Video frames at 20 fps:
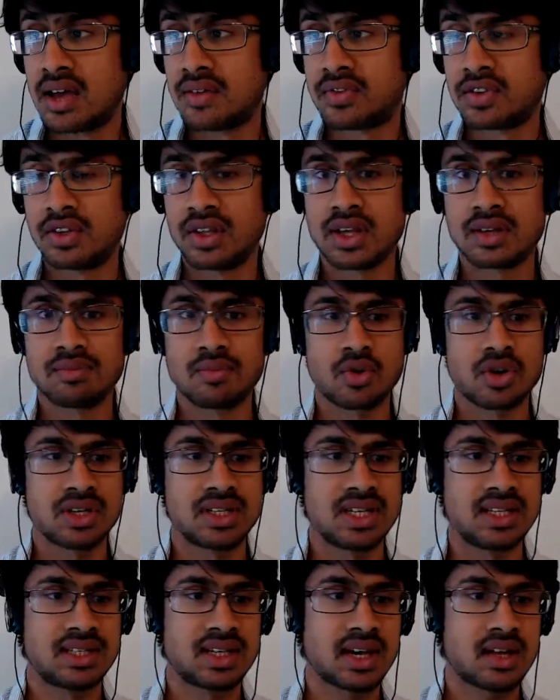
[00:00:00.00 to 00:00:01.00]
if you'd like more
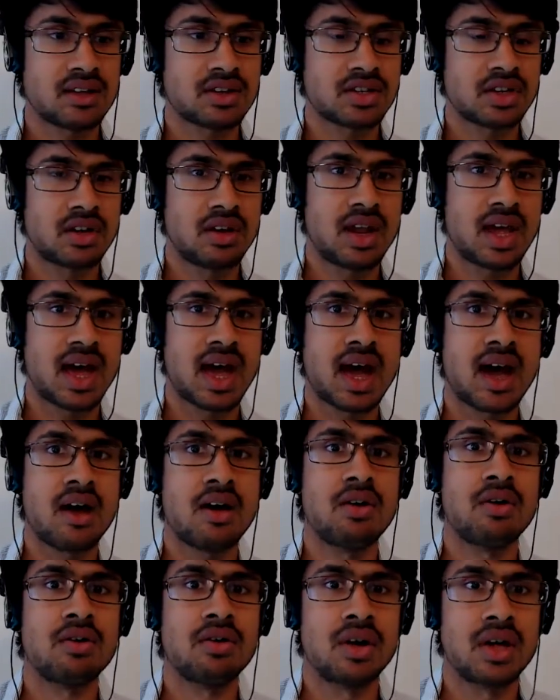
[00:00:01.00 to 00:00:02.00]
details on
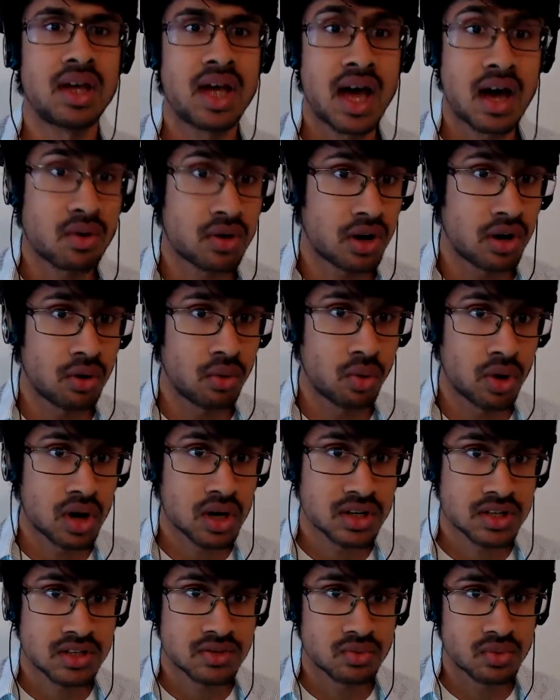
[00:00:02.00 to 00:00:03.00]
how it all
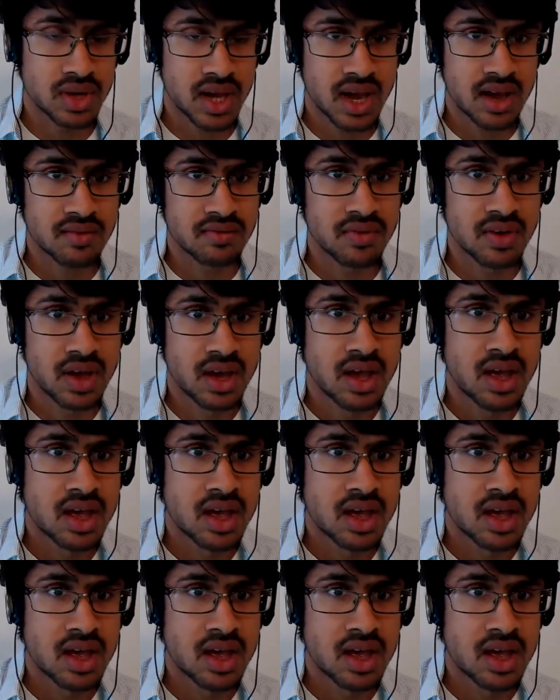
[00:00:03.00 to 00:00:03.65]
works, we have